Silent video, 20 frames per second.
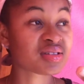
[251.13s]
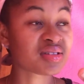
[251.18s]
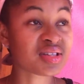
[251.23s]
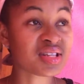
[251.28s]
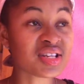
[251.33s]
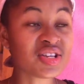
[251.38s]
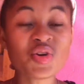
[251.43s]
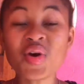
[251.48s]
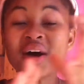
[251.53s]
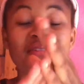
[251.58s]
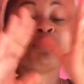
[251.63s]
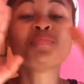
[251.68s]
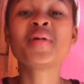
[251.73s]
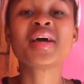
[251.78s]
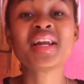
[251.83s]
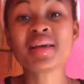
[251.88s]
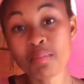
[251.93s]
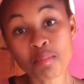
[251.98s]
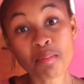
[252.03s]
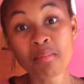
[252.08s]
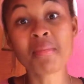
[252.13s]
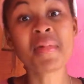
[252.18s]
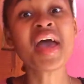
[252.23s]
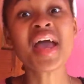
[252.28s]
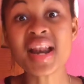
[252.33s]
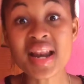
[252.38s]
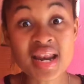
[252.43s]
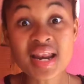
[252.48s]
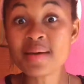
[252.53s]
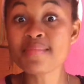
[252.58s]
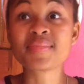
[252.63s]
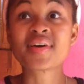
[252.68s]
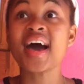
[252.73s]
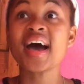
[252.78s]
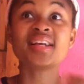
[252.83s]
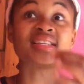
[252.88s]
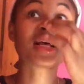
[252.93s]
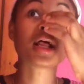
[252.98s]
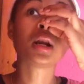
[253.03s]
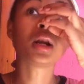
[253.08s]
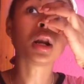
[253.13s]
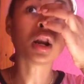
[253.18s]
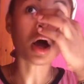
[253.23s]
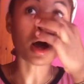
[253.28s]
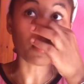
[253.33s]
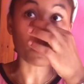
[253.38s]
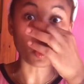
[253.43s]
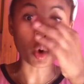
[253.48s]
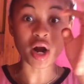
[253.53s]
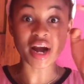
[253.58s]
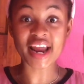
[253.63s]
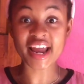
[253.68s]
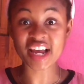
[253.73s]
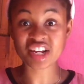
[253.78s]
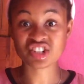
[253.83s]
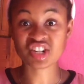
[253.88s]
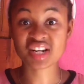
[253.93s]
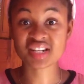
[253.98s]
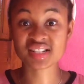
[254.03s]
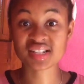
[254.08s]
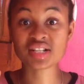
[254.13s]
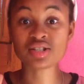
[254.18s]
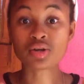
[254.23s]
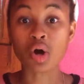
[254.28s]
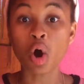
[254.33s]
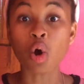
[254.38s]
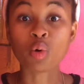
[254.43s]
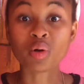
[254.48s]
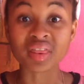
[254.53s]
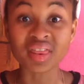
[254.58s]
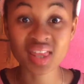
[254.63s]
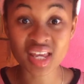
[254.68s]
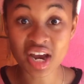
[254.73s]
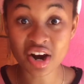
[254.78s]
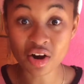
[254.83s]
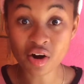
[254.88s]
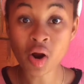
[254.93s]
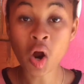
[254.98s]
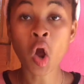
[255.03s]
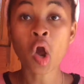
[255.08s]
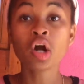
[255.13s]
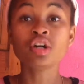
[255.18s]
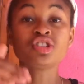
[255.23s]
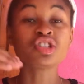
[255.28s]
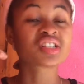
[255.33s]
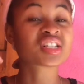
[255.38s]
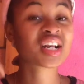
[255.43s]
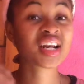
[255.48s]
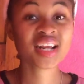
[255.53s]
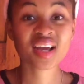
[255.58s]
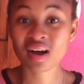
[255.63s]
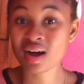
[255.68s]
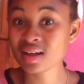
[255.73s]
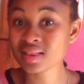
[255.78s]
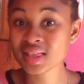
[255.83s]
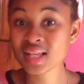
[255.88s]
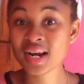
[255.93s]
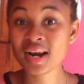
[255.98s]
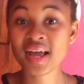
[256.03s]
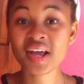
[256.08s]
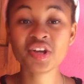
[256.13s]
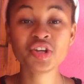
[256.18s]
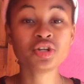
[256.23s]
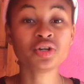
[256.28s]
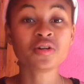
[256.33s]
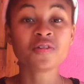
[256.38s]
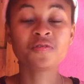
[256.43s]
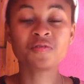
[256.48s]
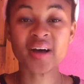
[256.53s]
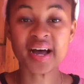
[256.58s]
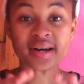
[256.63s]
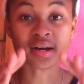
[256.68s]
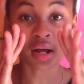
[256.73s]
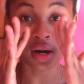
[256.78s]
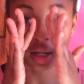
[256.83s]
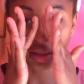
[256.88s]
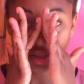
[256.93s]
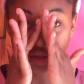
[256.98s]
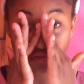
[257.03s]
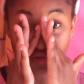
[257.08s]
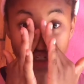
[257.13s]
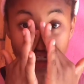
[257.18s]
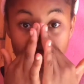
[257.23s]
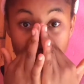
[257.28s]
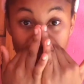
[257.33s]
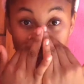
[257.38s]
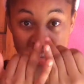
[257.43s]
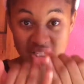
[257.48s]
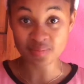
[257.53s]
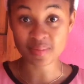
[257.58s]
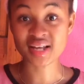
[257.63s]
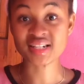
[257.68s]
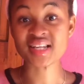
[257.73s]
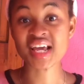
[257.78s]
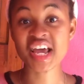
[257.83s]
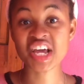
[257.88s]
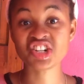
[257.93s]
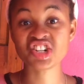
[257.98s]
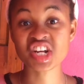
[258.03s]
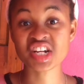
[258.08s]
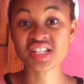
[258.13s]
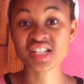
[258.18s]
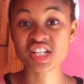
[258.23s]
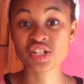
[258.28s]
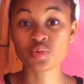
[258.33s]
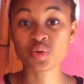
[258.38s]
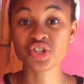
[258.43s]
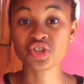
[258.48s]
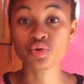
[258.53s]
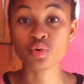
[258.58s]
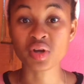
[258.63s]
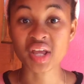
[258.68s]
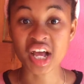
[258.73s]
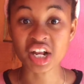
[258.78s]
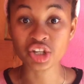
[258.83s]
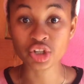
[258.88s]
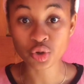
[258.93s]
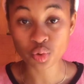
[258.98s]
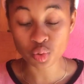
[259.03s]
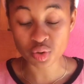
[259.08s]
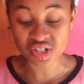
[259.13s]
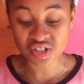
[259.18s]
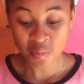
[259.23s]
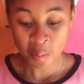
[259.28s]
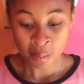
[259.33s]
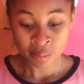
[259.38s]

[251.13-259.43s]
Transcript: You have many guys, a lot more agencies out there. Just click on the link, you'll find a lot of legitimate agencies which you can use.